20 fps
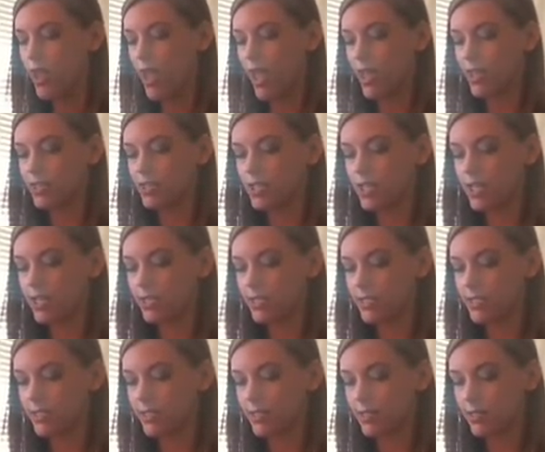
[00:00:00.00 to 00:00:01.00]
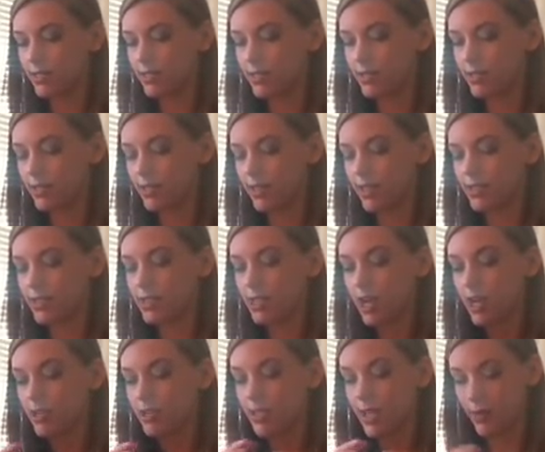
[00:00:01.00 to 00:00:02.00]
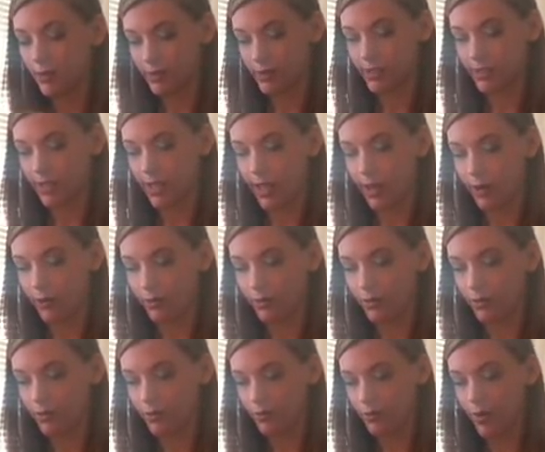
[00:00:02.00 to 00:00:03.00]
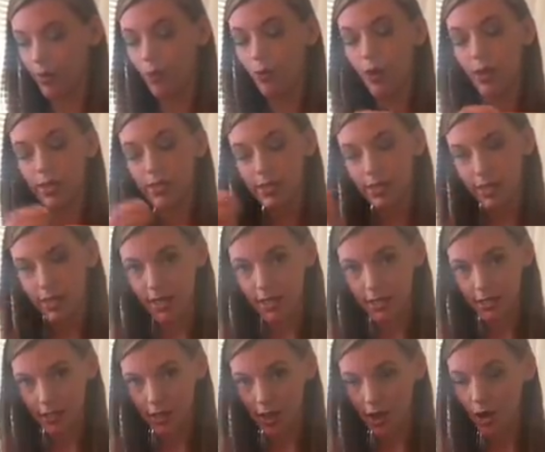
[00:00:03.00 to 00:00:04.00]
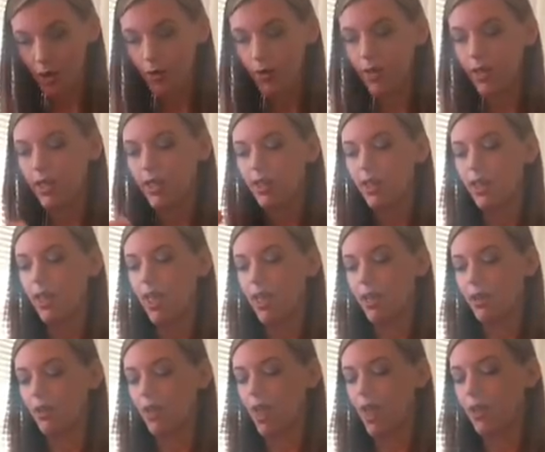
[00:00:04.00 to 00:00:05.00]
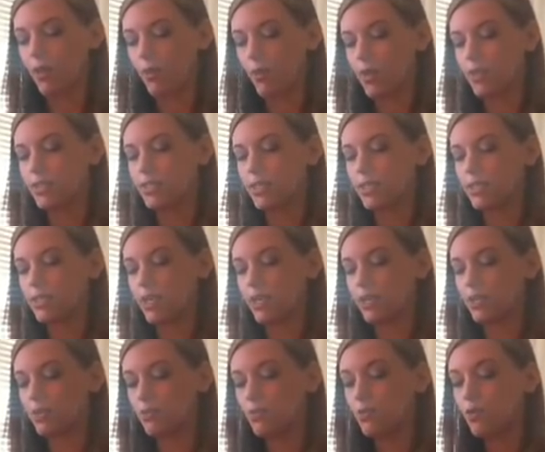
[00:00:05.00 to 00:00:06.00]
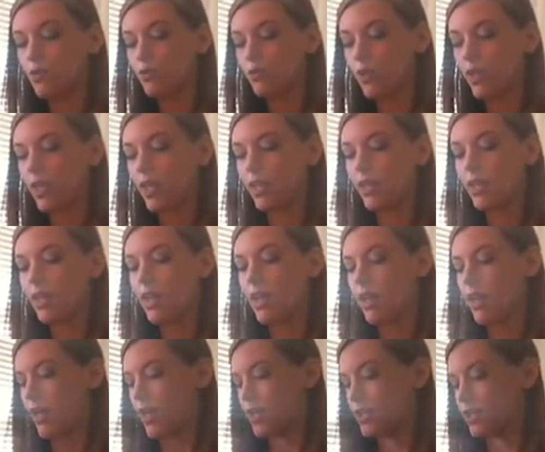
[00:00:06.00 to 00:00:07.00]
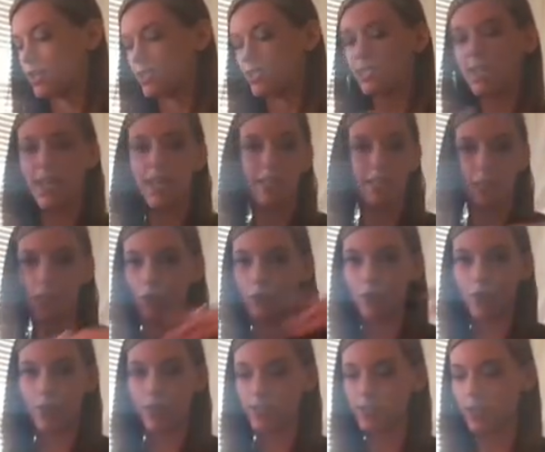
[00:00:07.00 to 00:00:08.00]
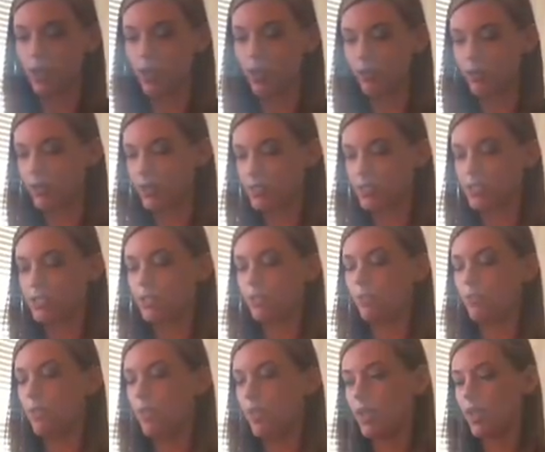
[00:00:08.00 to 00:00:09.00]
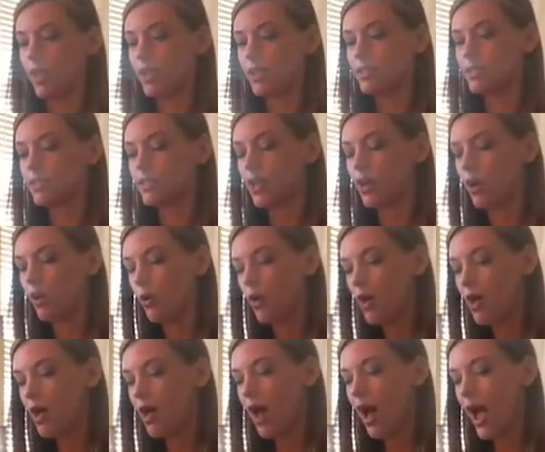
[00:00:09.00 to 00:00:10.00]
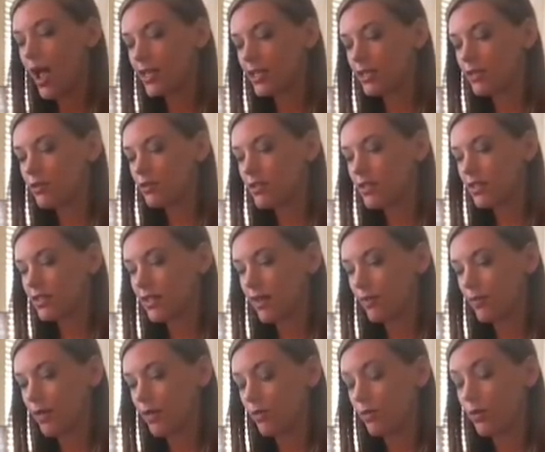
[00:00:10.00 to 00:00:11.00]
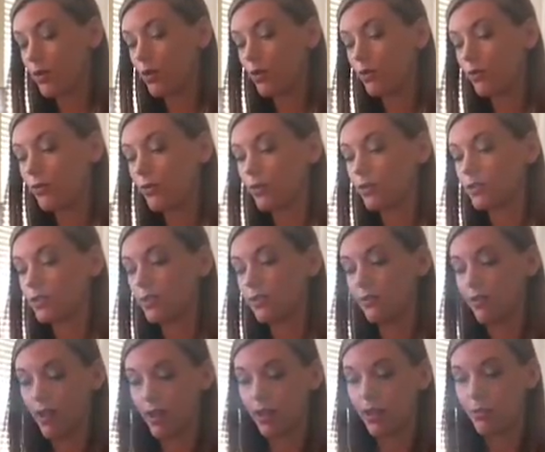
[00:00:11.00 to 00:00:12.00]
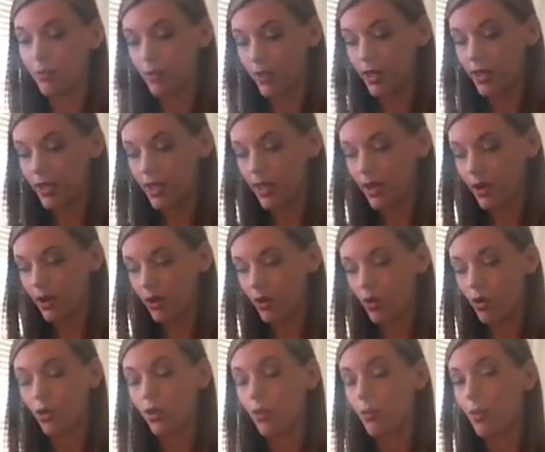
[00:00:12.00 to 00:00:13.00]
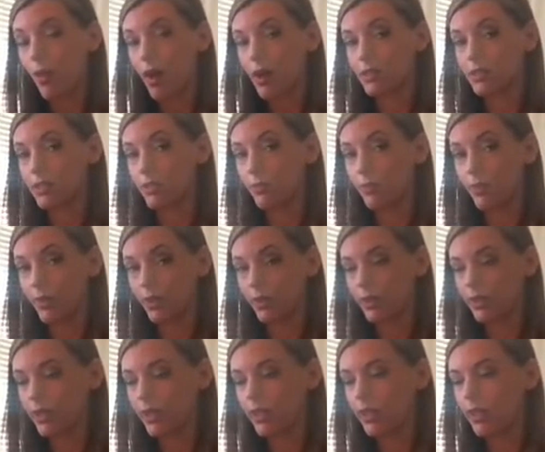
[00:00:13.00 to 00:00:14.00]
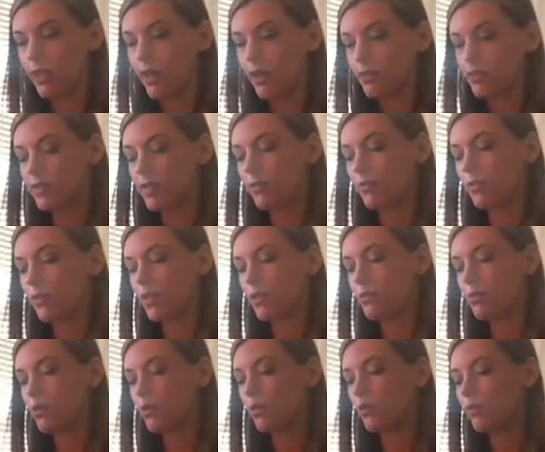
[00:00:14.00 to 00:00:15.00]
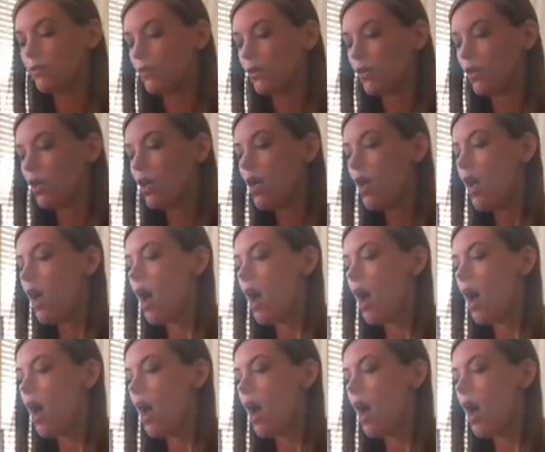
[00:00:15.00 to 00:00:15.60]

It starts out slow. But once it gets going and once it starts moving, it just takes over. It's all consuming. And so I do see something beautiful developing here, or the possibility of something beautiful.